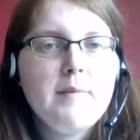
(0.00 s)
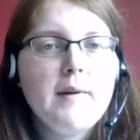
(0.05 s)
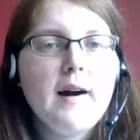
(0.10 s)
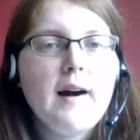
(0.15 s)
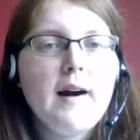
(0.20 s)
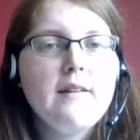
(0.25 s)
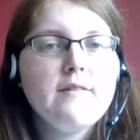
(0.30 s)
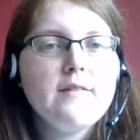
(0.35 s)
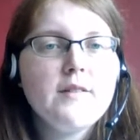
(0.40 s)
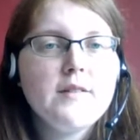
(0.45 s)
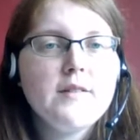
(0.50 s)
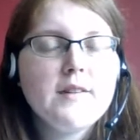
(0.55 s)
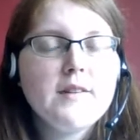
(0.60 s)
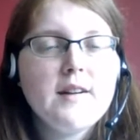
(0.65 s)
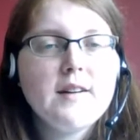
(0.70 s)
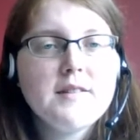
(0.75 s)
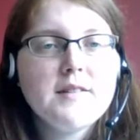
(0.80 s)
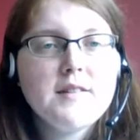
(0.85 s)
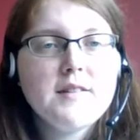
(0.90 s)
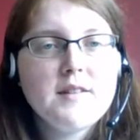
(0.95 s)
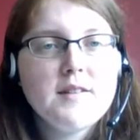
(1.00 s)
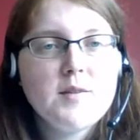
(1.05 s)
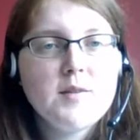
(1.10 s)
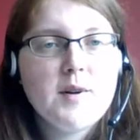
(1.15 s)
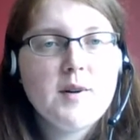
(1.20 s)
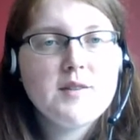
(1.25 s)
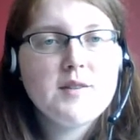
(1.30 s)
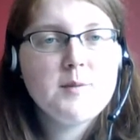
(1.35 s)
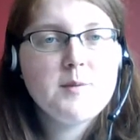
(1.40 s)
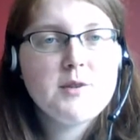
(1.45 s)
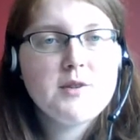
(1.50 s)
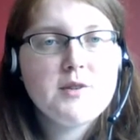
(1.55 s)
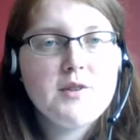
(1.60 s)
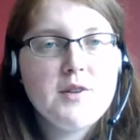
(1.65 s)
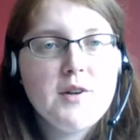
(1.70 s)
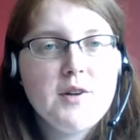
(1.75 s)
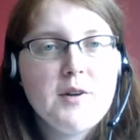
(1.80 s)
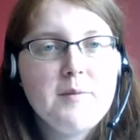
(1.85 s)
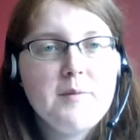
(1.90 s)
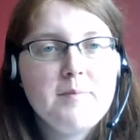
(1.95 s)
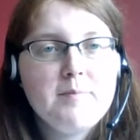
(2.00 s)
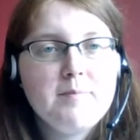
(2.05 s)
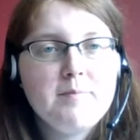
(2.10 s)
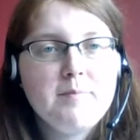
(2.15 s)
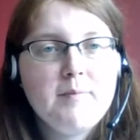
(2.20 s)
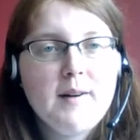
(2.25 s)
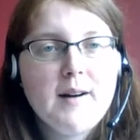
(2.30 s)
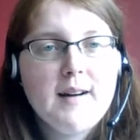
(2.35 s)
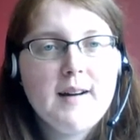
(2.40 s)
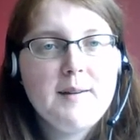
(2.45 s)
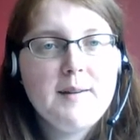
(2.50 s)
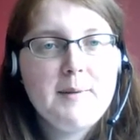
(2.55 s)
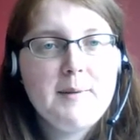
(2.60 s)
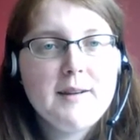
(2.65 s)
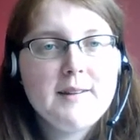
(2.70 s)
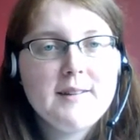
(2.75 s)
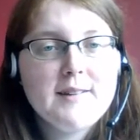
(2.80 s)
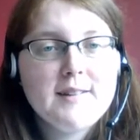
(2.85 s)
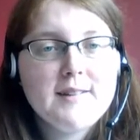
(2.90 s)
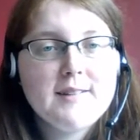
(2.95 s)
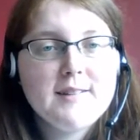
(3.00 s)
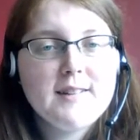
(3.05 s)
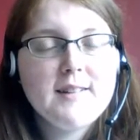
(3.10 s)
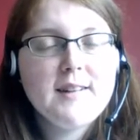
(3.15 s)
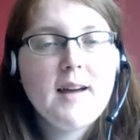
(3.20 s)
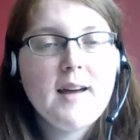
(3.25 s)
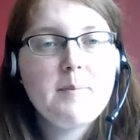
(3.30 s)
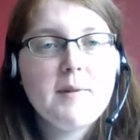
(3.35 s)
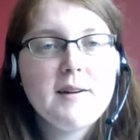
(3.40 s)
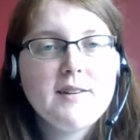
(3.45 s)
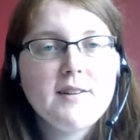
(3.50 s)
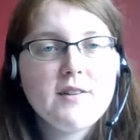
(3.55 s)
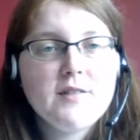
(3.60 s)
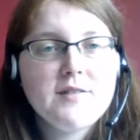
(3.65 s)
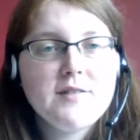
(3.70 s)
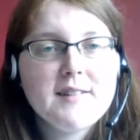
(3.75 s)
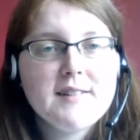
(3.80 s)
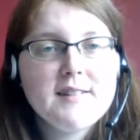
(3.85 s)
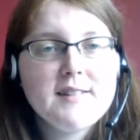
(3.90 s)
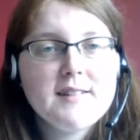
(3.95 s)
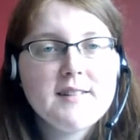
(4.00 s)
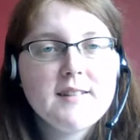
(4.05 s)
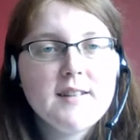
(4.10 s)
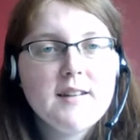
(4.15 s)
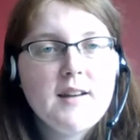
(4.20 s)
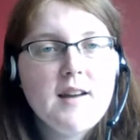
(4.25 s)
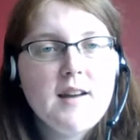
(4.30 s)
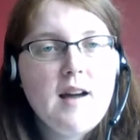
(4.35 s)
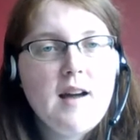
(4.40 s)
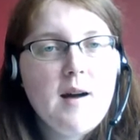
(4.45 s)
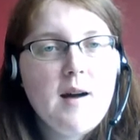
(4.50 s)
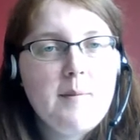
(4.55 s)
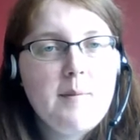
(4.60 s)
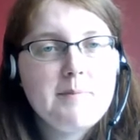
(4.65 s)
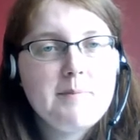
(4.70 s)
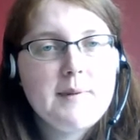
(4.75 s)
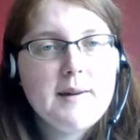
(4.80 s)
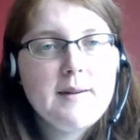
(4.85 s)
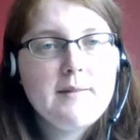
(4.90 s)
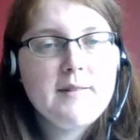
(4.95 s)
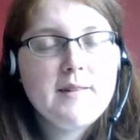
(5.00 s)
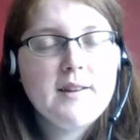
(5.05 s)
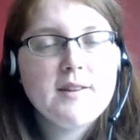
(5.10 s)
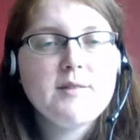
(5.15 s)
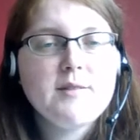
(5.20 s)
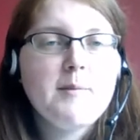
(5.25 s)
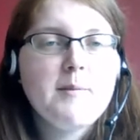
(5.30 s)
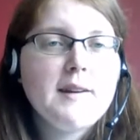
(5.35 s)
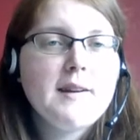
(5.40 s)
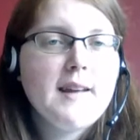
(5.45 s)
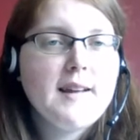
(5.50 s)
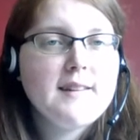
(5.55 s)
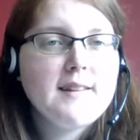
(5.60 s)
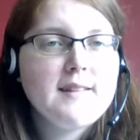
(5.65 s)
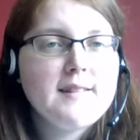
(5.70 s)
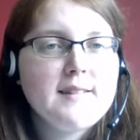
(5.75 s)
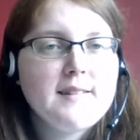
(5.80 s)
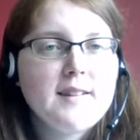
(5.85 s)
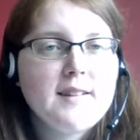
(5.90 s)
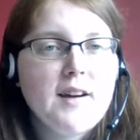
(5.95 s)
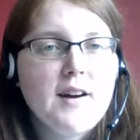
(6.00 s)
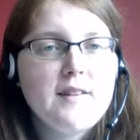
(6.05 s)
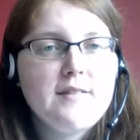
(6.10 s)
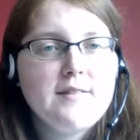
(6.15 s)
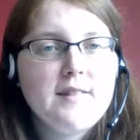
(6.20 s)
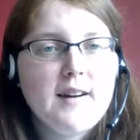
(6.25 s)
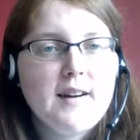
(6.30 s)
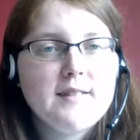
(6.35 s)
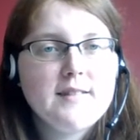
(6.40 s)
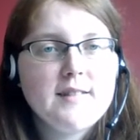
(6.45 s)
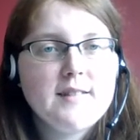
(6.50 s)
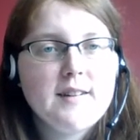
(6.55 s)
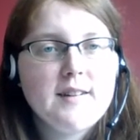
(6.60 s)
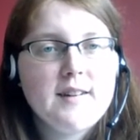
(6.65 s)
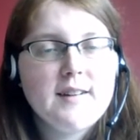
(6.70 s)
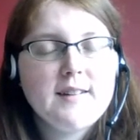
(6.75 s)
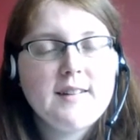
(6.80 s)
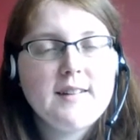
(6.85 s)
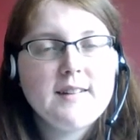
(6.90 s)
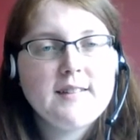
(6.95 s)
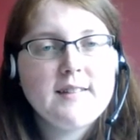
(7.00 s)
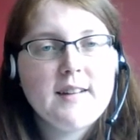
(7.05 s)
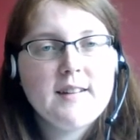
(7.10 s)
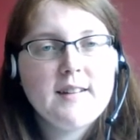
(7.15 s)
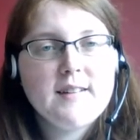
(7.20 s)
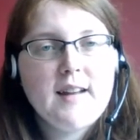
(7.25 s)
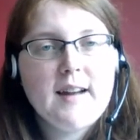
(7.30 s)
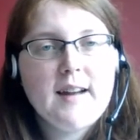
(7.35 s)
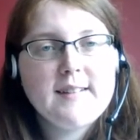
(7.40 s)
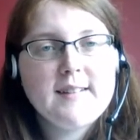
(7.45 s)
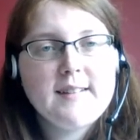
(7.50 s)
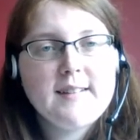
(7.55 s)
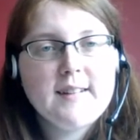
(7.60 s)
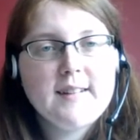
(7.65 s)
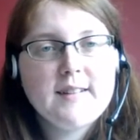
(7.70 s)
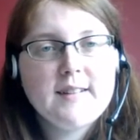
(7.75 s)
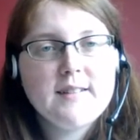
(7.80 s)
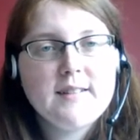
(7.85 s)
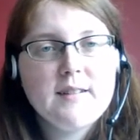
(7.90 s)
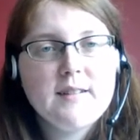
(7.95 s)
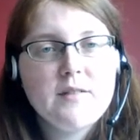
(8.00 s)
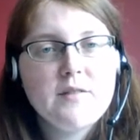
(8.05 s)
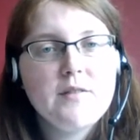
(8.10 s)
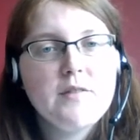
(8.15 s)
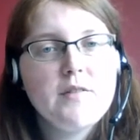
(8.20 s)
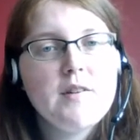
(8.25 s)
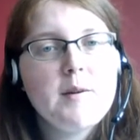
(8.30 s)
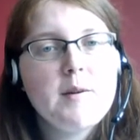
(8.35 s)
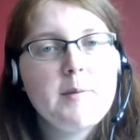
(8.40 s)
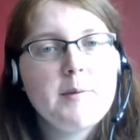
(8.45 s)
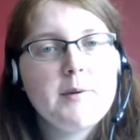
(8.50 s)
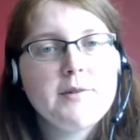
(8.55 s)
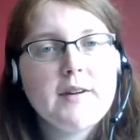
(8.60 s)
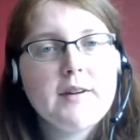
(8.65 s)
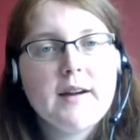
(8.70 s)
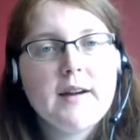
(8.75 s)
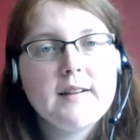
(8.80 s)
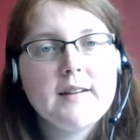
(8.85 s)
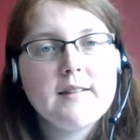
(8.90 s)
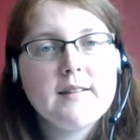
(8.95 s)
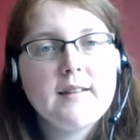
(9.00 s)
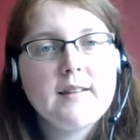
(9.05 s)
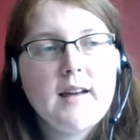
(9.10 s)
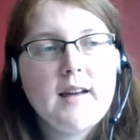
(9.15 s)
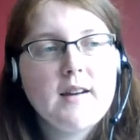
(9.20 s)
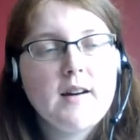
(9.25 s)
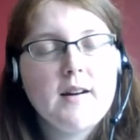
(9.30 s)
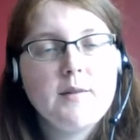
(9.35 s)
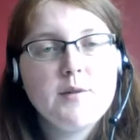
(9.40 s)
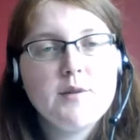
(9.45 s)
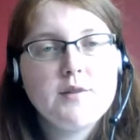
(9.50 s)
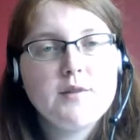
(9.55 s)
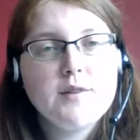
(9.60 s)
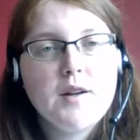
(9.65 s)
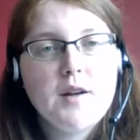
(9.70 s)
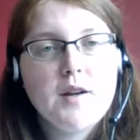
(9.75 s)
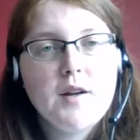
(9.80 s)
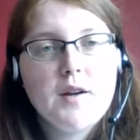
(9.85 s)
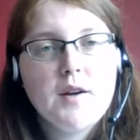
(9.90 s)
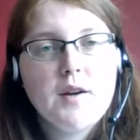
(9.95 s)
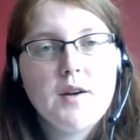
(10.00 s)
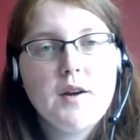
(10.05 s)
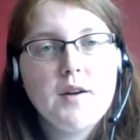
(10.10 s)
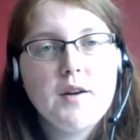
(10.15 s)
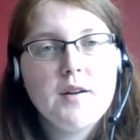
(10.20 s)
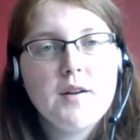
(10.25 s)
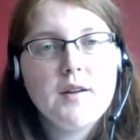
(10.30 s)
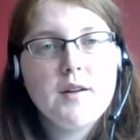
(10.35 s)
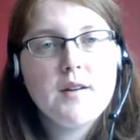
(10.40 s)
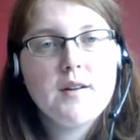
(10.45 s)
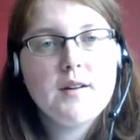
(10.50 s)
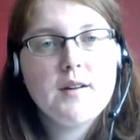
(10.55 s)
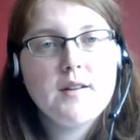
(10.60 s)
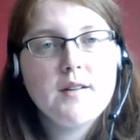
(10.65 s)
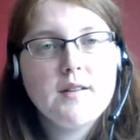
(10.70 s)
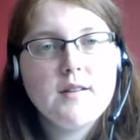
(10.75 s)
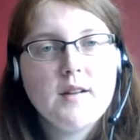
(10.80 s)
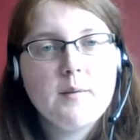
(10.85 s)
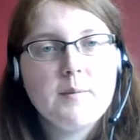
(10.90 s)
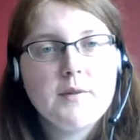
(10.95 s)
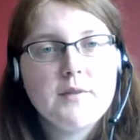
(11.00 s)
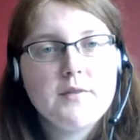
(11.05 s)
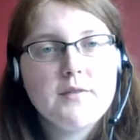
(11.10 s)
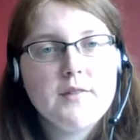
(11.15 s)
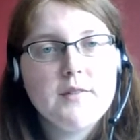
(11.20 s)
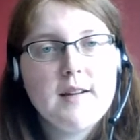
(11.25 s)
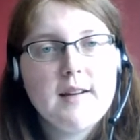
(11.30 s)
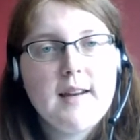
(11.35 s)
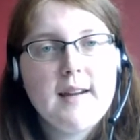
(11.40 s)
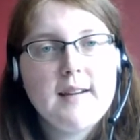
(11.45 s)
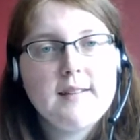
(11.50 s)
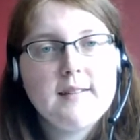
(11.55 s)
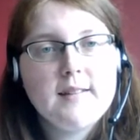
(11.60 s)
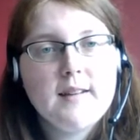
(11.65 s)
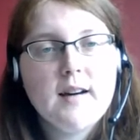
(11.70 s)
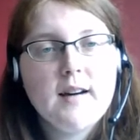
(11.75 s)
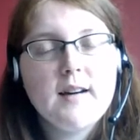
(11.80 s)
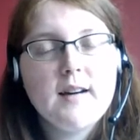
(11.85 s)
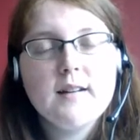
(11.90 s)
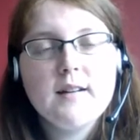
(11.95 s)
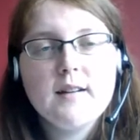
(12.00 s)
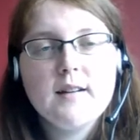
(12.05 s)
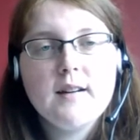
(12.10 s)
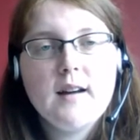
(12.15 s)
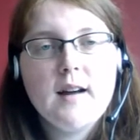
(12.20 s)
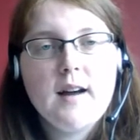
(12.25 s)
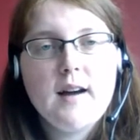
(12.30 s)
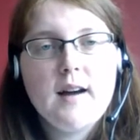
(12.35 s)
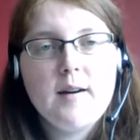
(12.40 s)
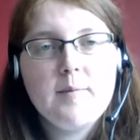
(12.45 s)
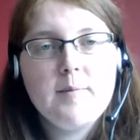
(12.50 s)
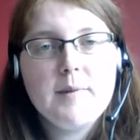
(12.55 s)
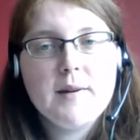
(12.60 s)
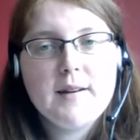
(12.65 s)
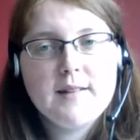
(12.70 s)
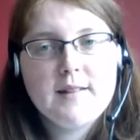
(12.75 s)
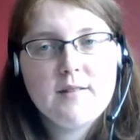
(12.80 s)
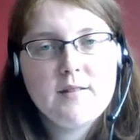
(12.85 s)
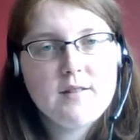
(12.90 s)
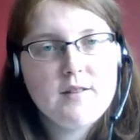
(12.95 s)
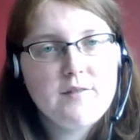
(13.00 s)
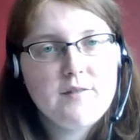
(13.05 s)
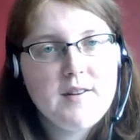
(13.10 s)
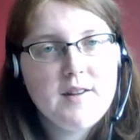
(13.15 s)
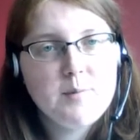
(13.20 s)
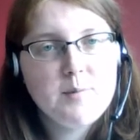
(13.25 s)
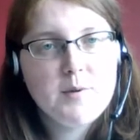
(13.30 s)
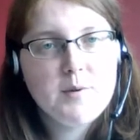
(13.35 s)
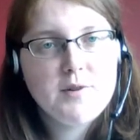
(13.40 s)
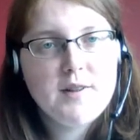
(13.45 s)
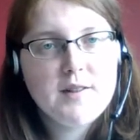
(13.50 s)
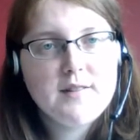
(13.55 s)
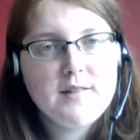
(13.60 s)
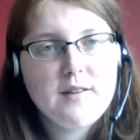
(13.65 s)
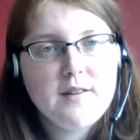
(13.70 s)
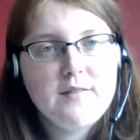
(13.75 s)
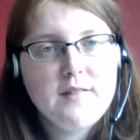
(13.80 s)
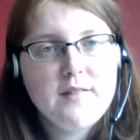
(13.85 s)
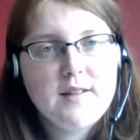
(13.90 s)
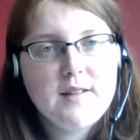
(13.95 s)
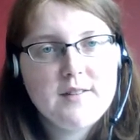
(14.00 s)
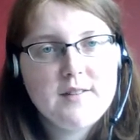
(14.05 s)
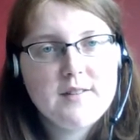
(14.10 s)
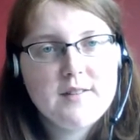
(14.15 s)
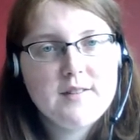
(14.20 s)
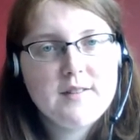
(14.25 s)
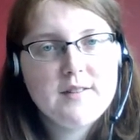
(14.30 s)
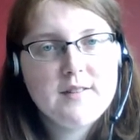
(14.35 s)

I thought the answer to this question was 2, my pincushion and my dolphins. But when I was with my nans, I found that I'd actually done 3 projects, and I will show you number 3 later, because it was the first project I finished.